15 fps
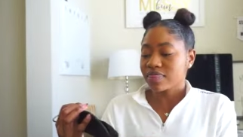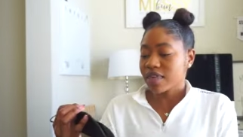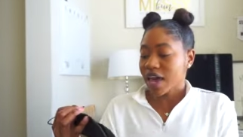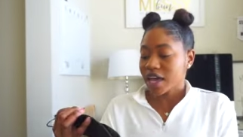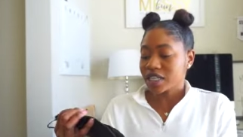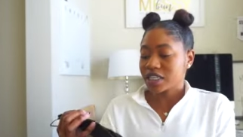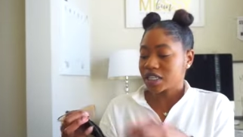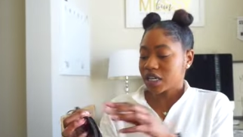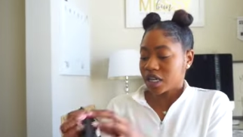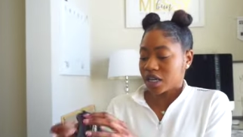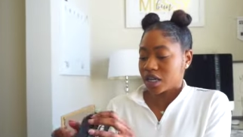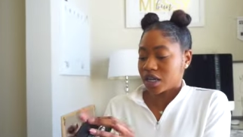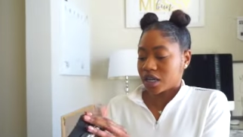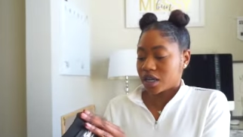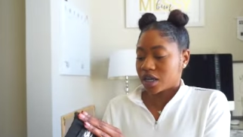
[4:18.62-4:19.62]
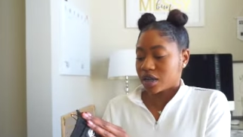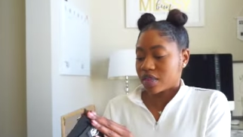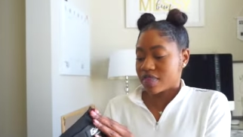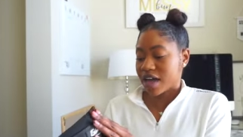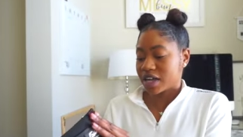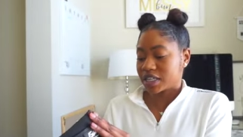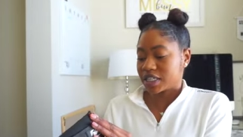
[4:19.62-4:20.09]
that
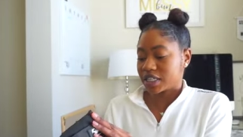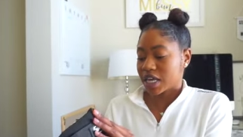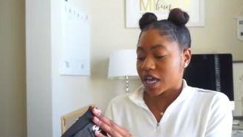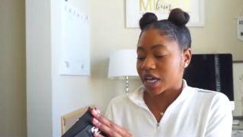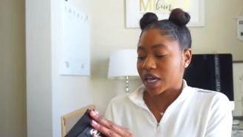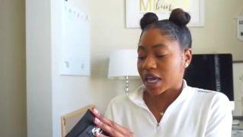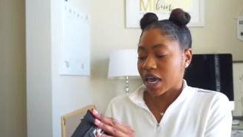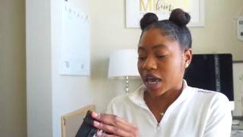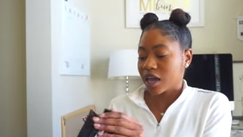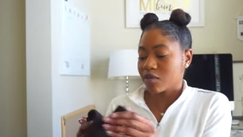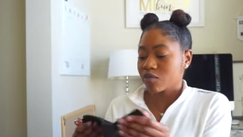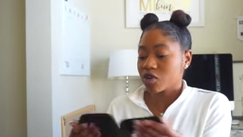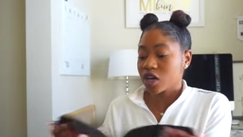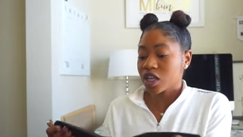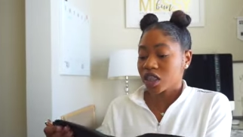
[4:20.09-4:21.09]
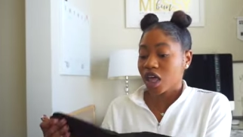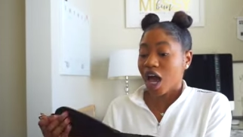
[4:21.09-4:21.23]
that set came with.